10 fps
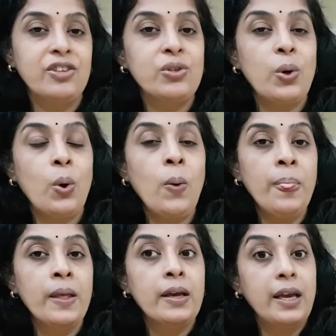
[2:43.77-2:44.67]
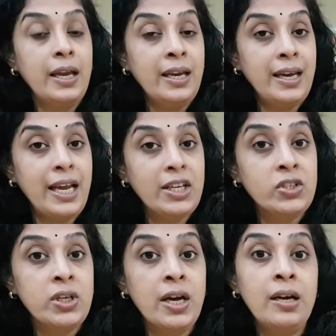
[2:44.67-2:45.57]
So, in
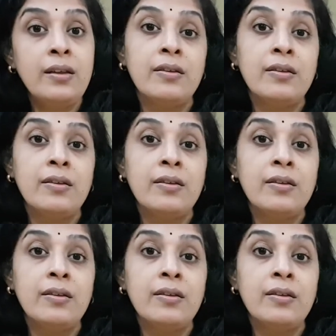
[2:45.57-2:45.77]
nature,